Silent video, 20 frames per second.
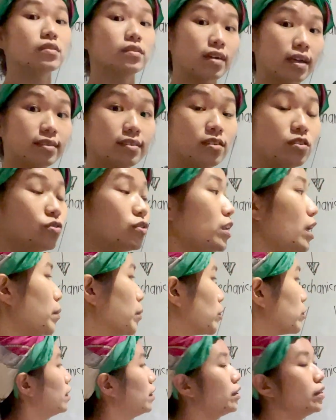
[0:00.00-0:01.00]
That's still
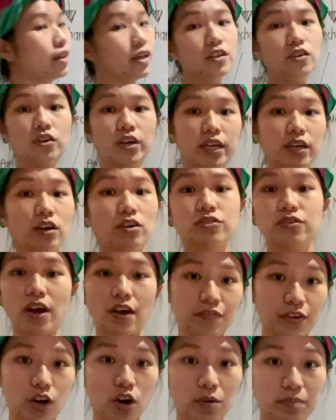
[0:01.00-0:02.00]
stable. Then you can also
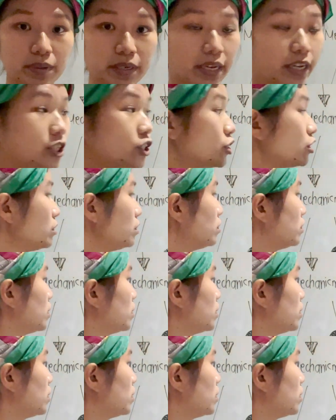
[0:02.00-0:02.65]
have a combination,